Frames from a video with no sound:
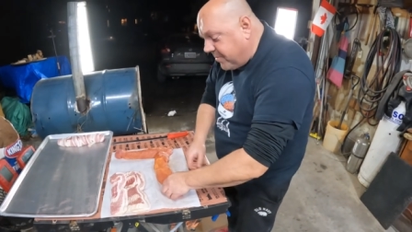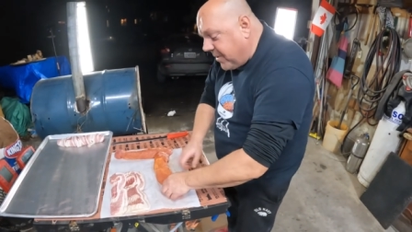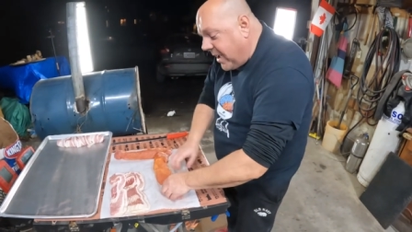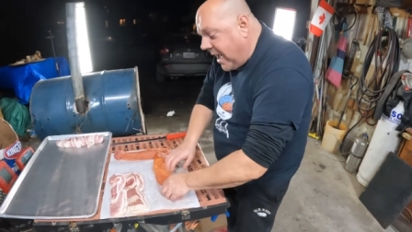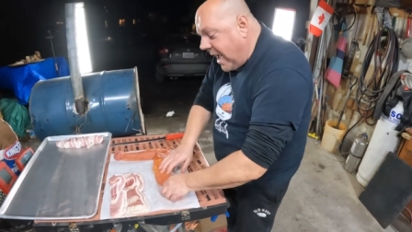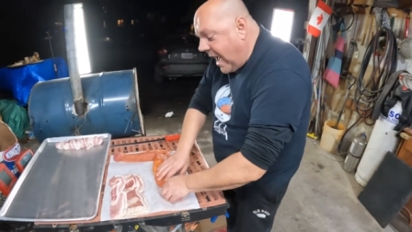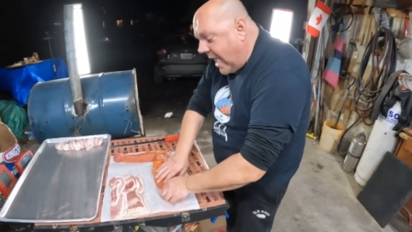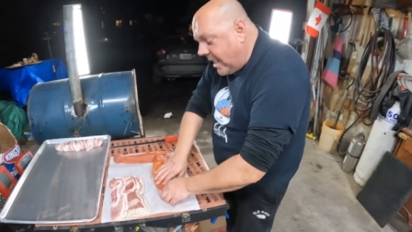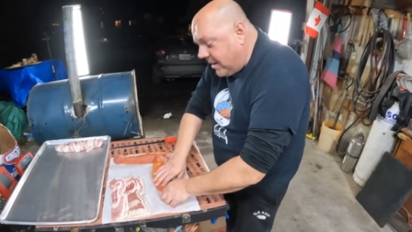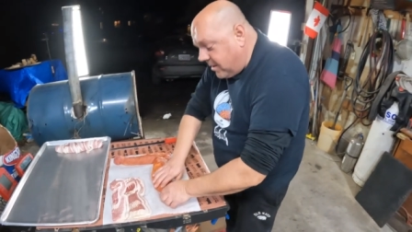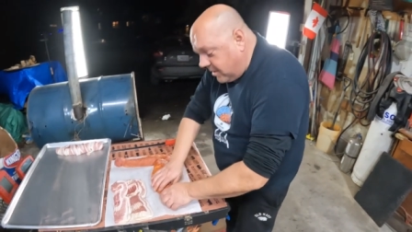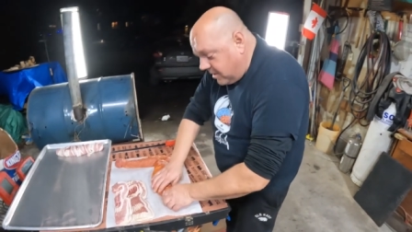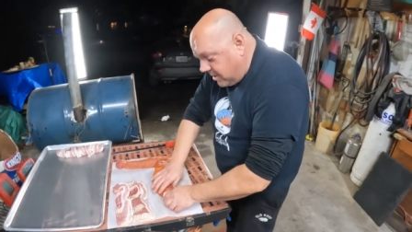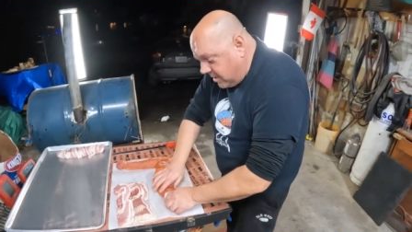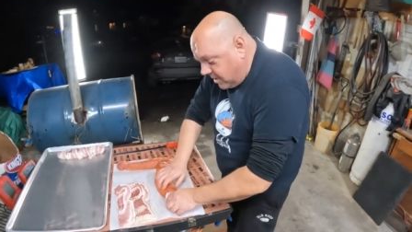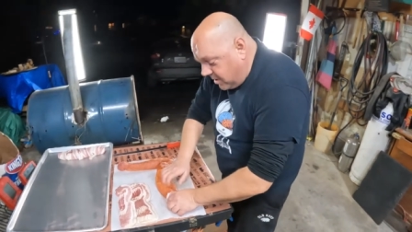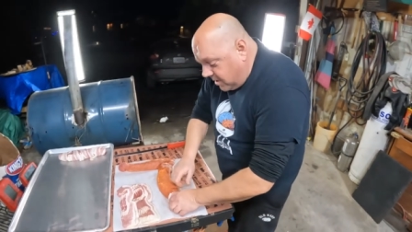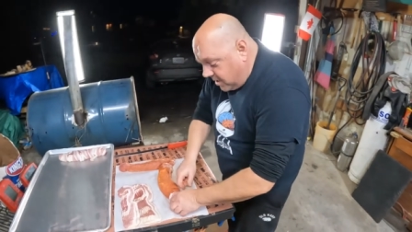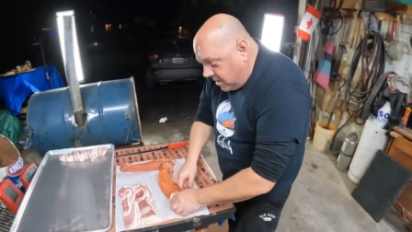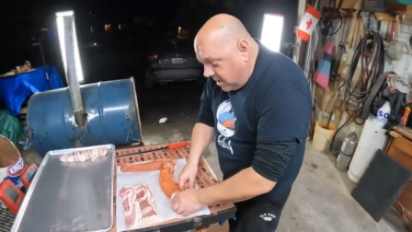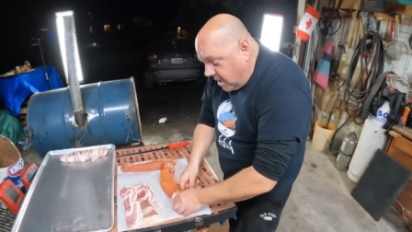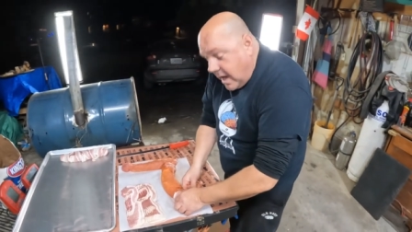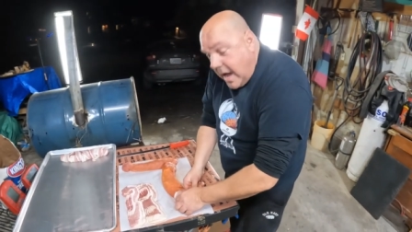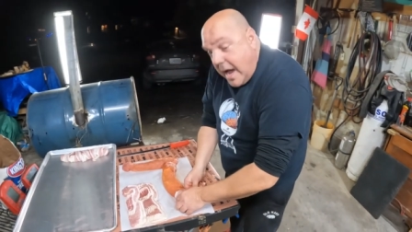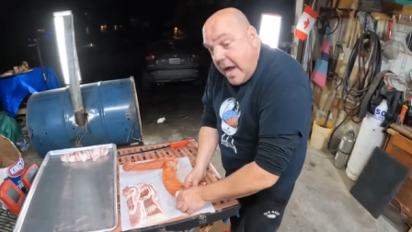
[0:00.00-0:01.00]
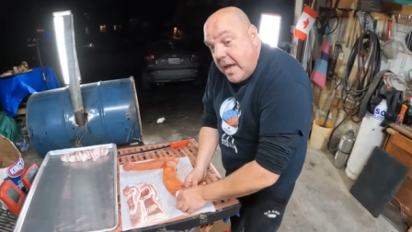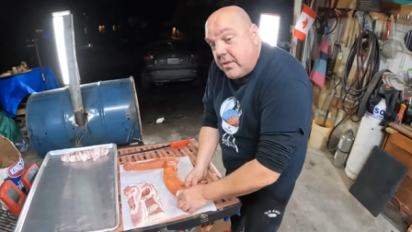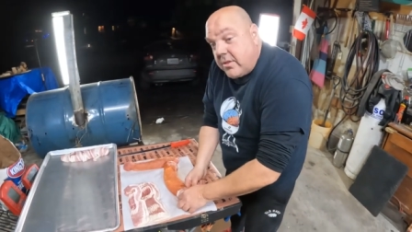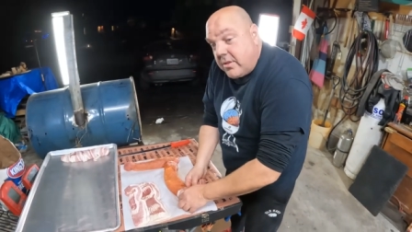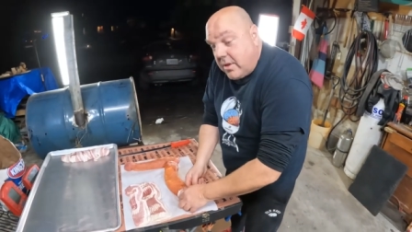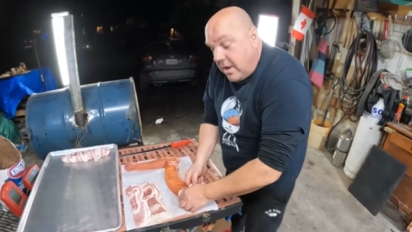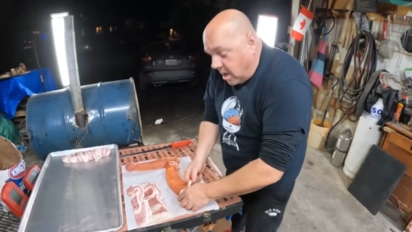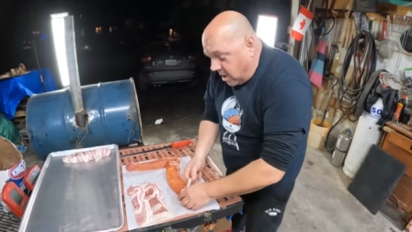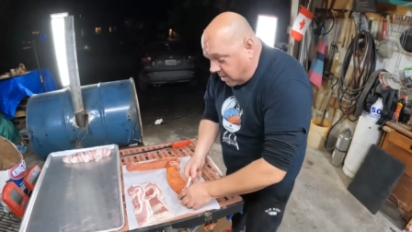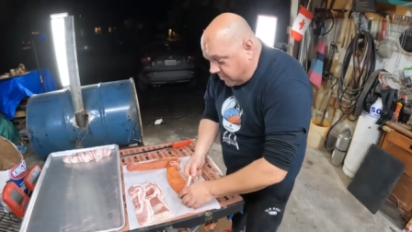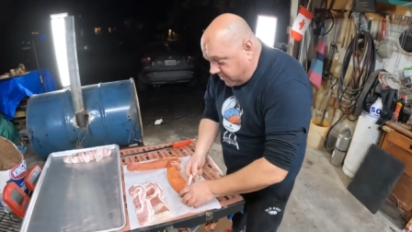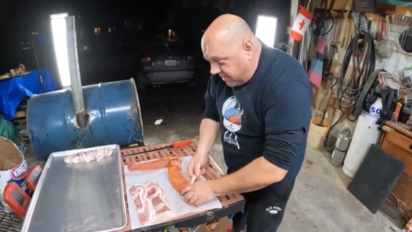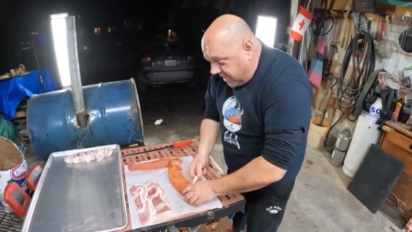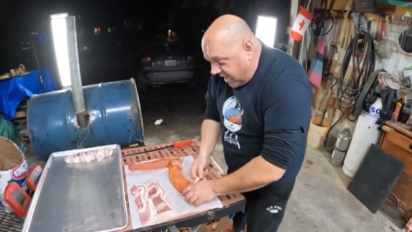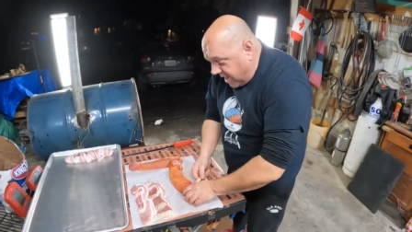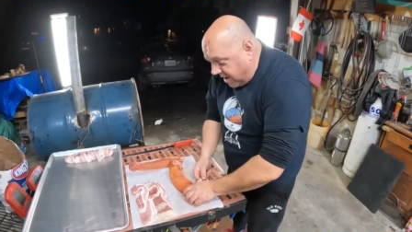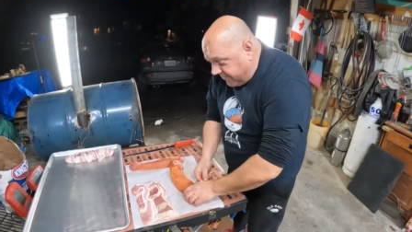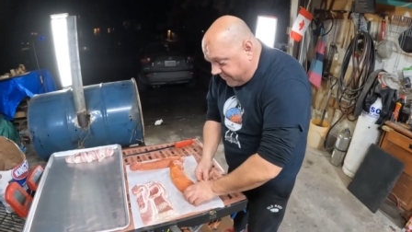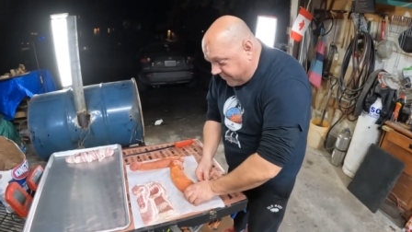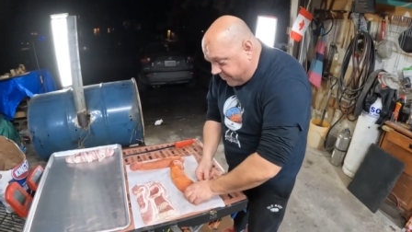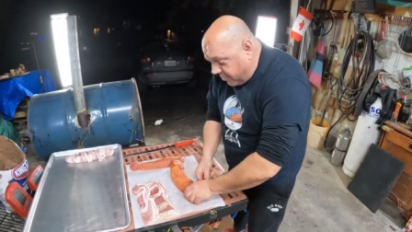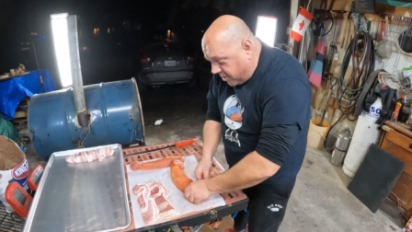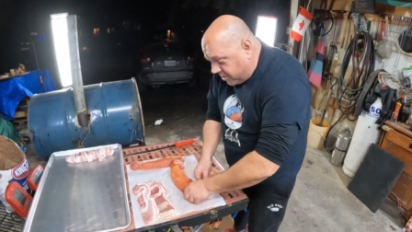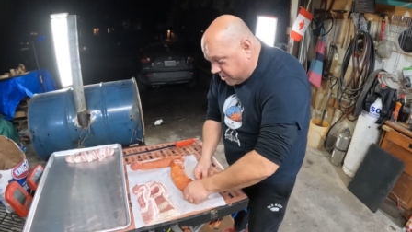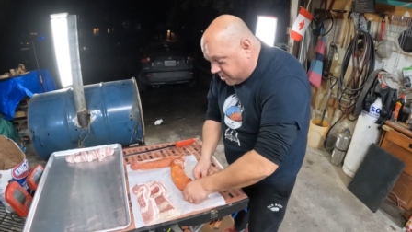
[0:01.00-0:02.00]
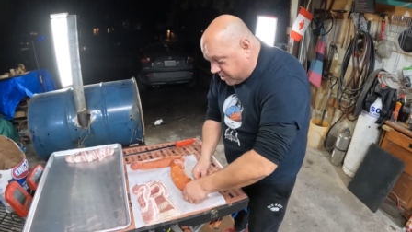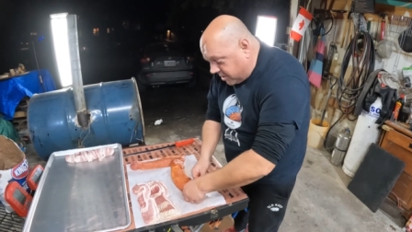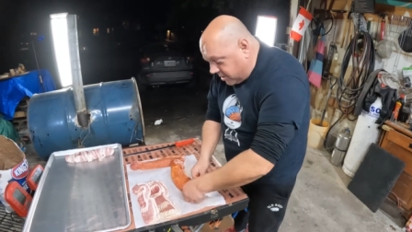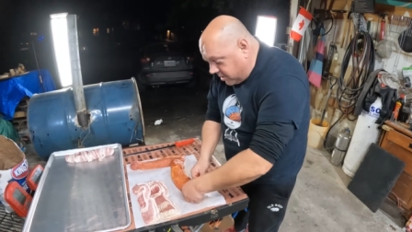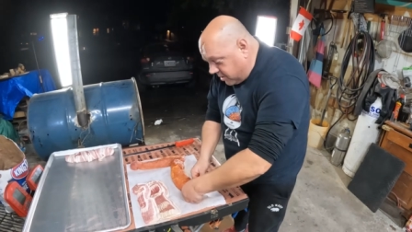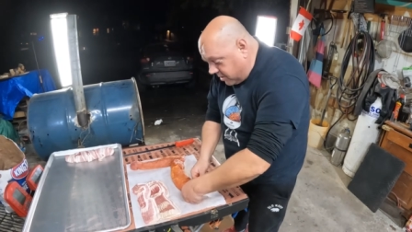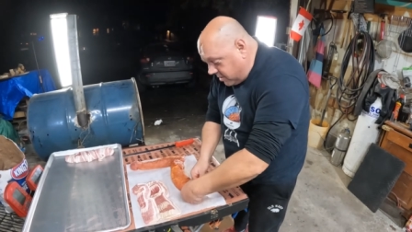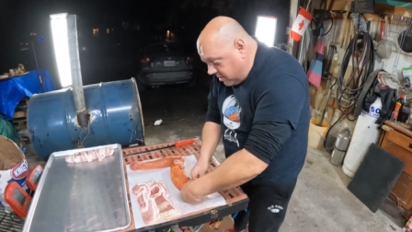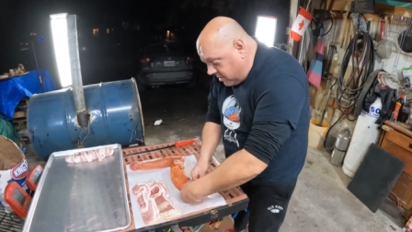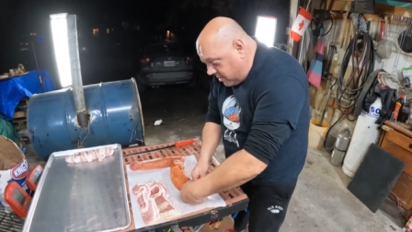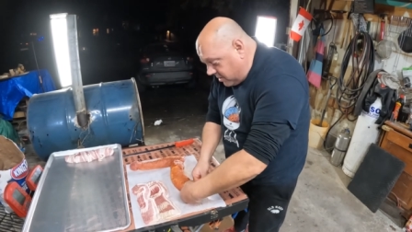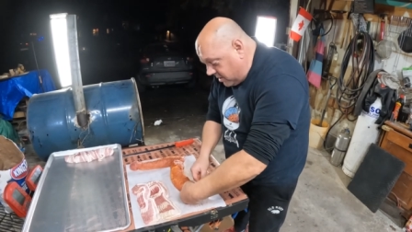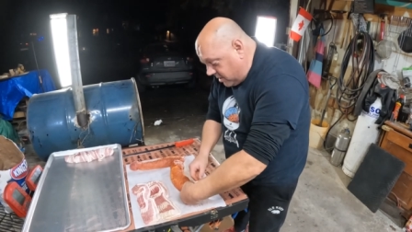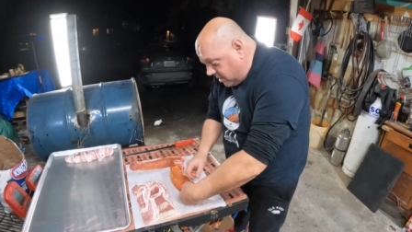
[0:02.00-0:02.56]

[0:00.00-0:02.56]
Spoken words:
Pat at Camp Fortune.